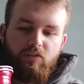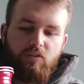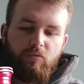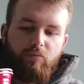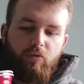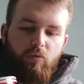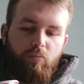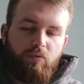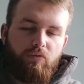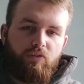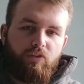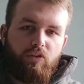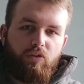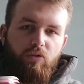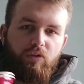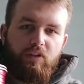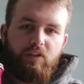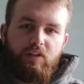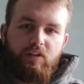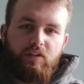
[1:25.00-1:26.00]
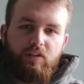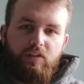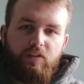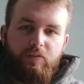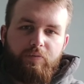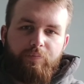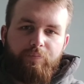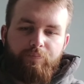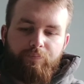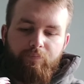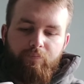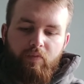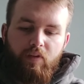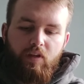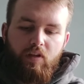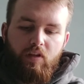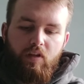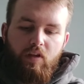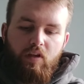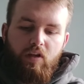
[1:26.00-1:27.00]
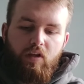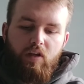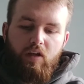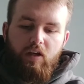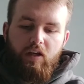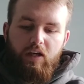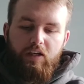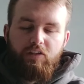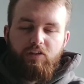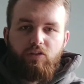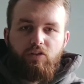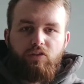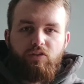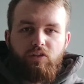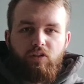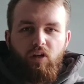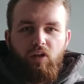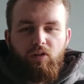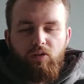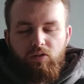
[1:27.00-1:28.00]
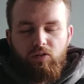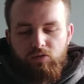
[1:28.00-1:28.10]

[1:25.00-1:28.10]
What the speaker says: on the bottom of your coin in, and you're good to go.